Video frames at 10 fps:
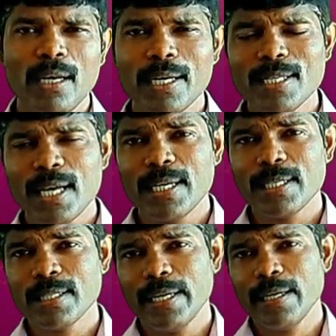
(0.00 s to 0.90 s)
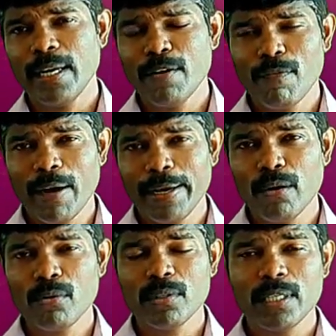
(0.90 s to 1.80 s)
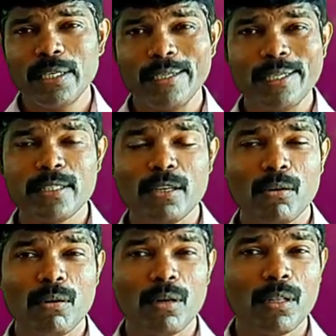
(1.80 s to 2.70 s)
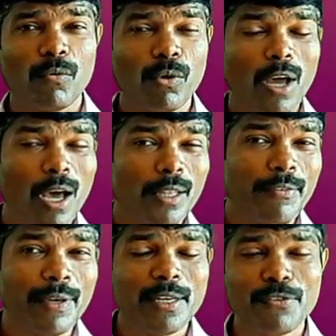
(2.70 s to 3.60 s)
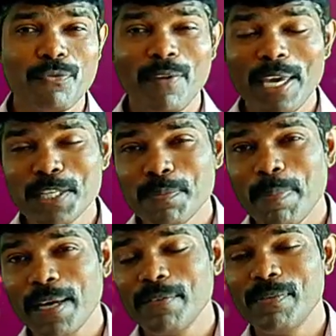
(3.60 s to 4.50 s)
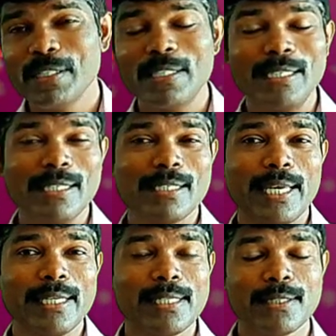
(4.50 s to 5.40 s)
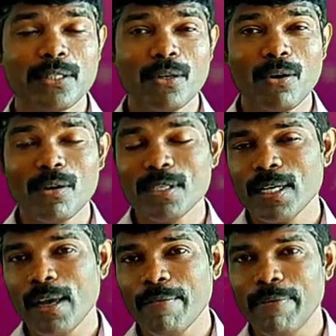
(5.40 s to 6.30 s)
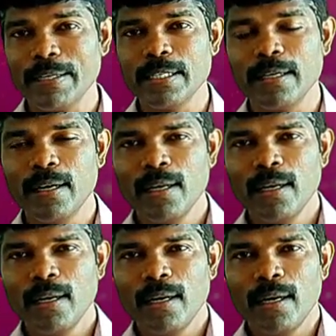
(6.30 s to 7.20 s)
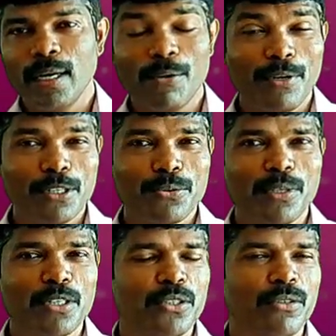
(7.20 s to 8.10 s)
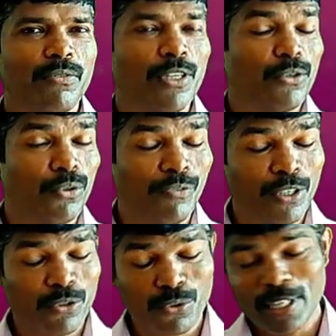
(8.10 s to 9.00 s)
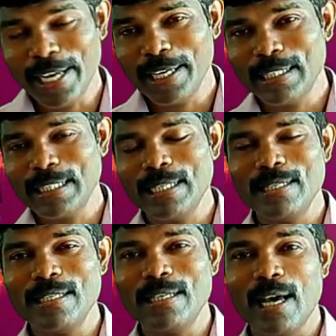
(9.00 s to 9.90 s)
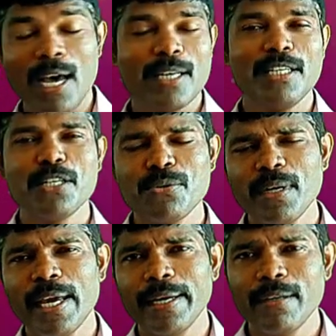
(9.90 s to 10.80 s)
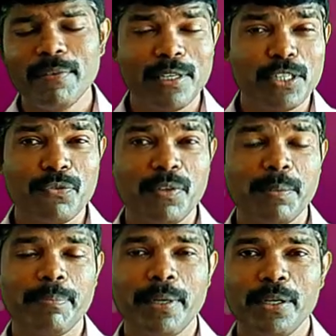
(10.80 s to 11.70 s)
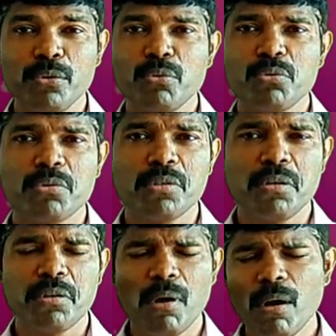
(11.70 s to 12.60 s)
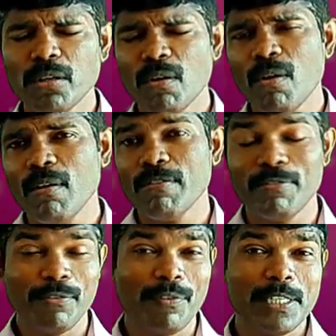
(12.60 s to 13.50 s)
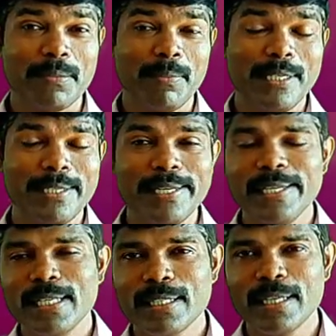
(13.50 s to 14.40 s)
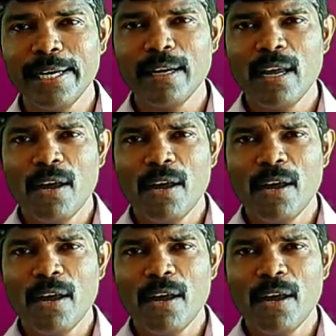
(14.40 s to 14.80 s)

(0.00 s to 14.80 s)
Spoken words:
Let us understand and find out the reason or what are the various ways by which these cycles got affected. Now dear students, we know that in our day-to-day activities we produce lot of waste materials, right?